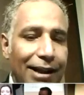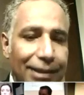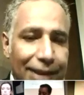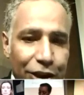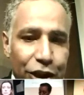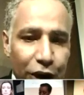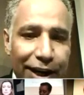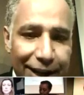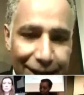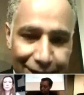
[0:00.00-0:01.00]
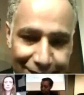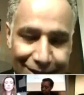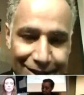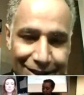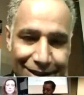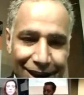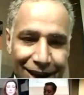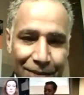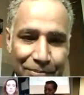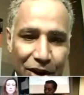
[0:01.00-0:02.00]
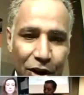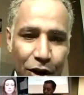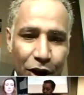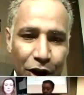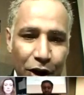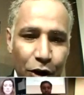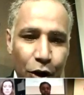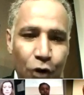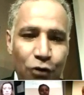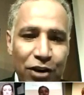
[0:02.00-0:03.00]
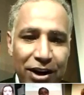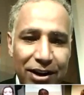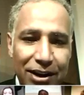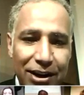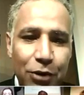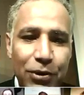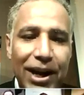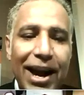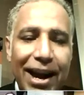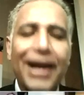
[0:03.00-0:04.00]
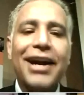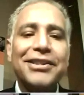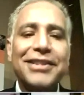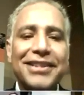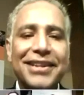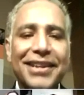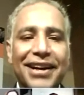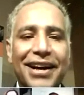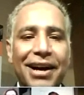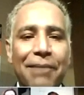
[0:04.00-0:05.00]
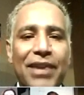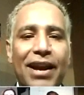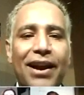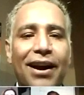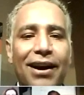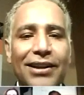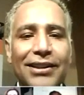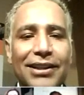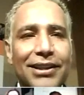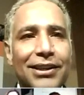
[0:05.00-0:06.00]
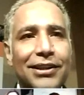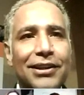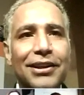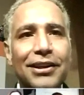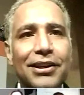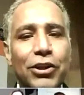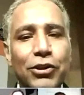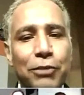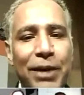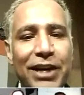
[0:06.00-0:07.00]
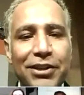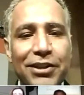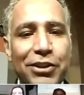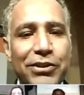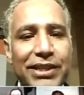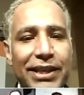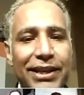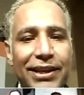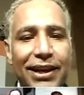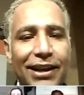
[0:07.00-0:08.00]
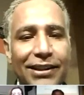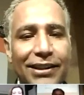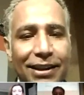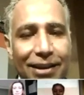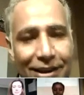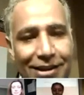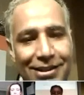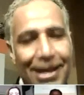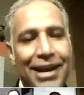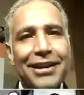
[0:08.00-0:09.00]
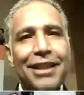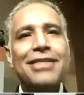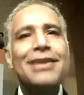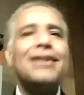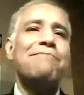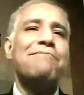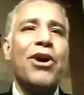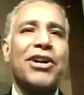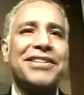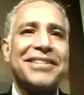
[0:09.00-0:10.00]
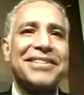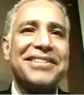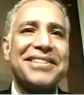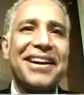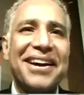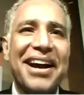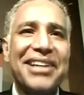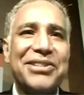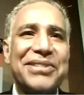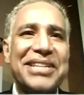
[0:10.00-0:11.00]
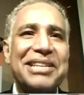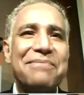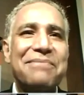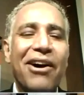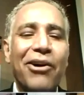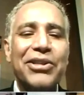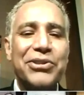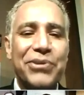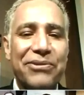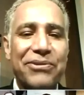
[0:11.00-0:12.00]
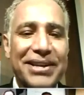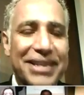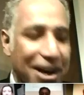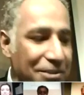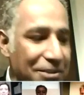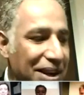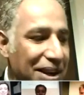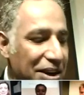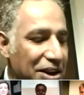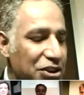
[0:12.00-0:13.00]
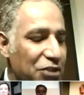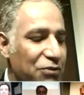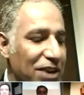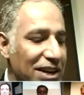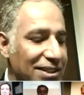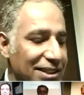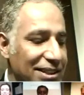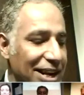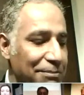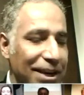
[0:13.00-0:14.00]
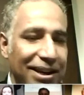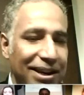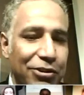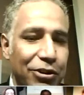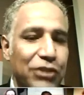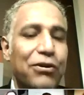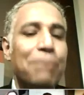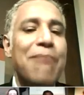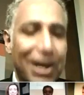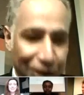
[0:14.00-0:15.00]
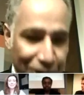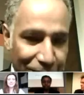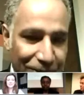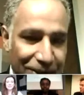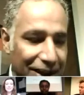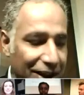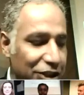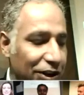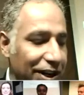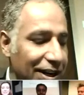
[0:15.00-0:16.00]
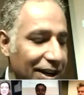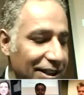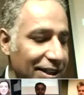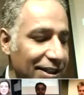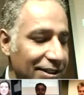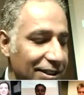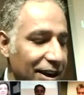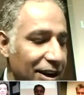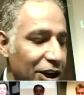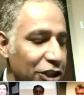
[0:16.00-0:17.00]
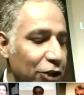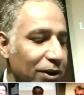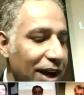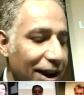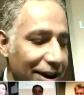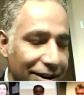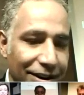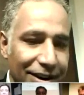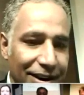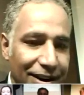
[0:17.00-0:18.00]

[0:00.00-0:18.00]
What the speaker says: And then joining us over Google Hangout are the two speakers you see in the second and third boxes as you see them on the screen right now. So first, let me introduce from Bangalore. Joining us is Ashok Nair.